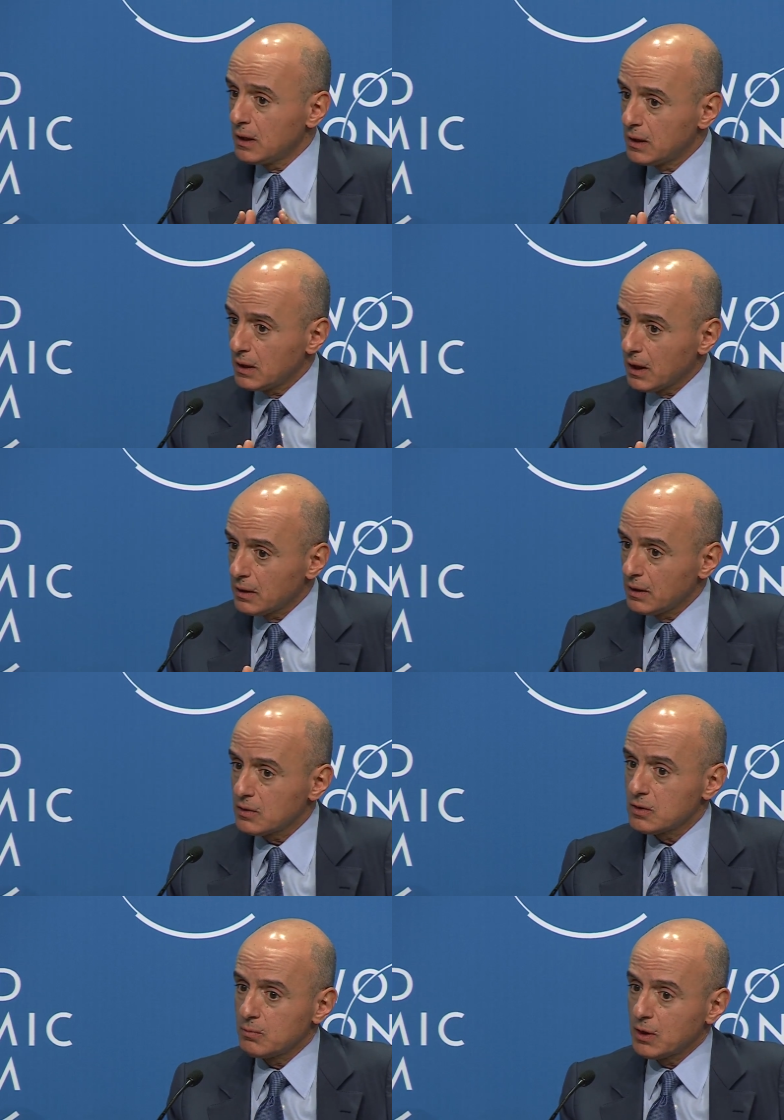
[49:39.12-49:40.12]
The idea
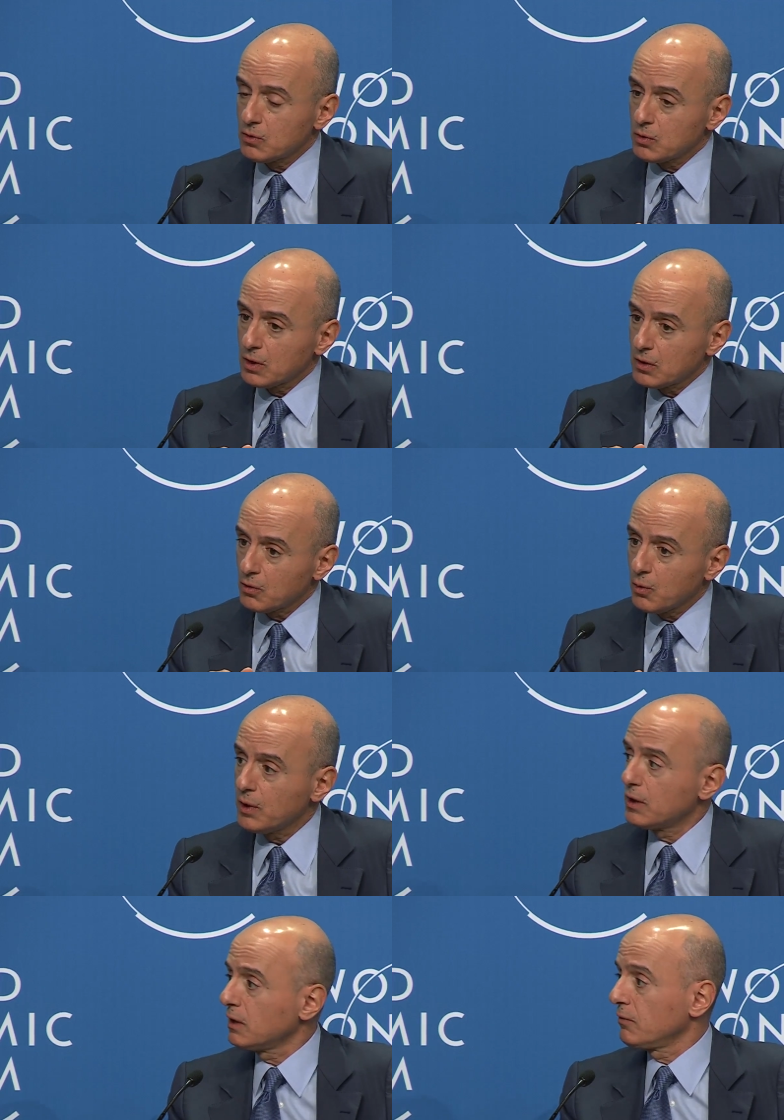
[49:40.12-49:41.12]
is to make sure that the
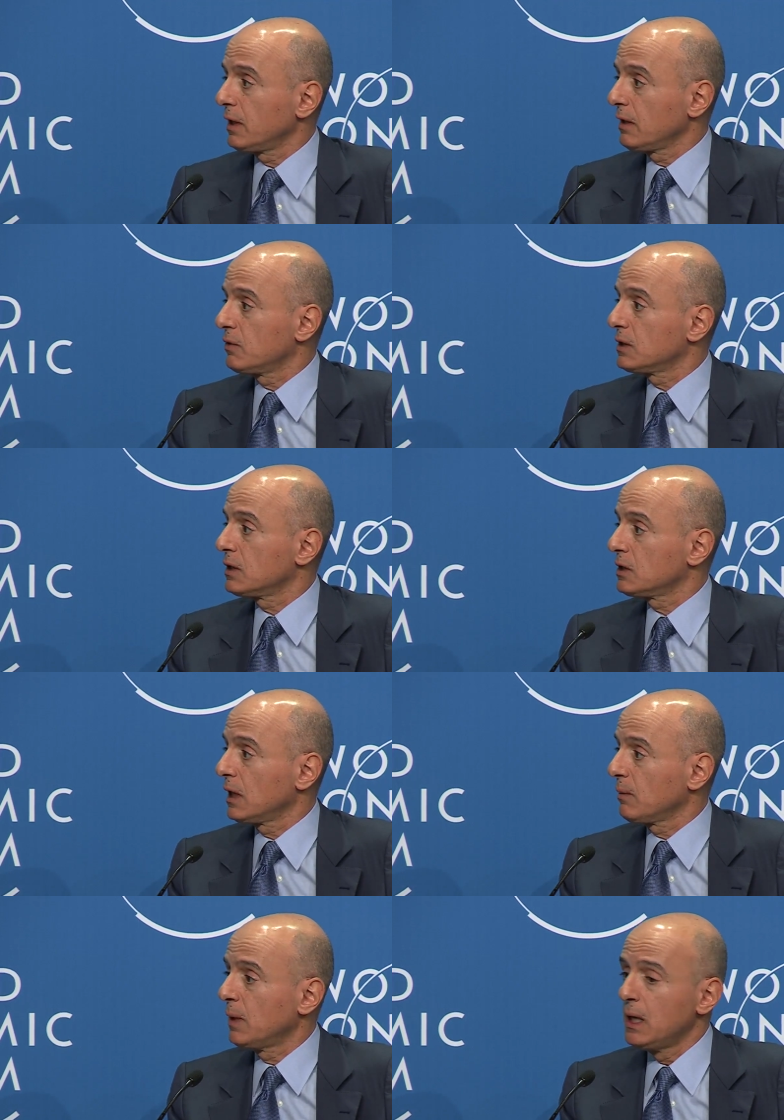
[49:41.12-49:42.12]
quality of life is the
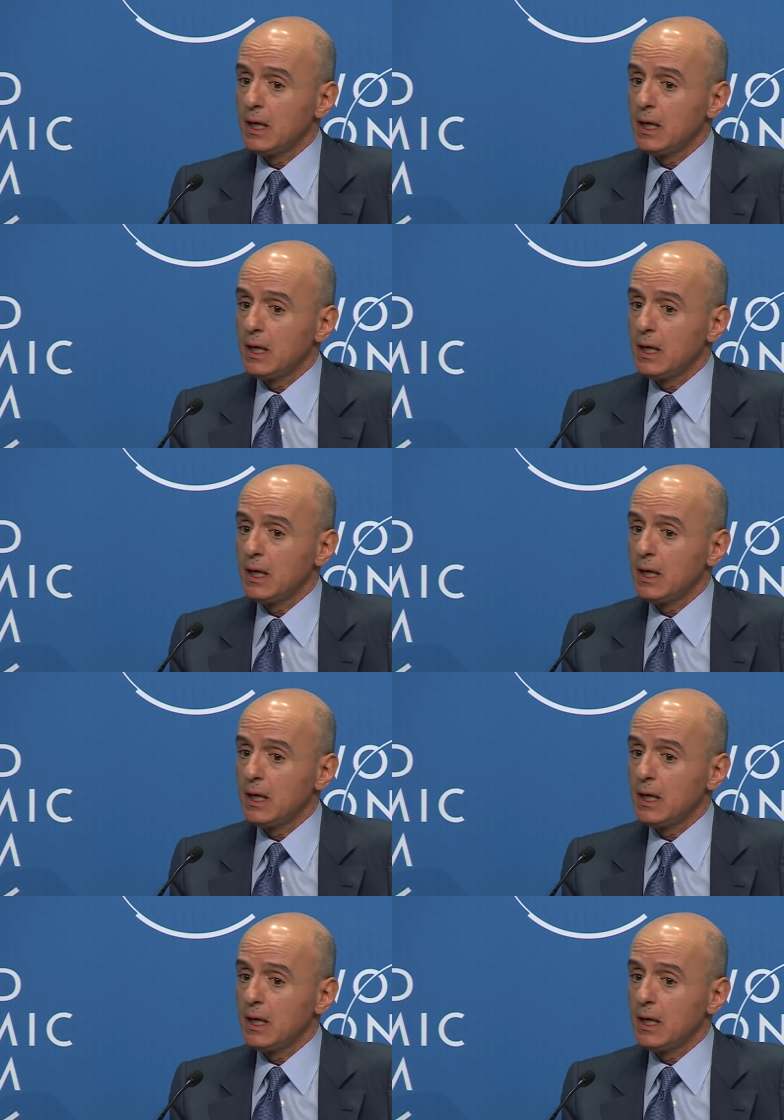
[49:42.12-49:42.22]
same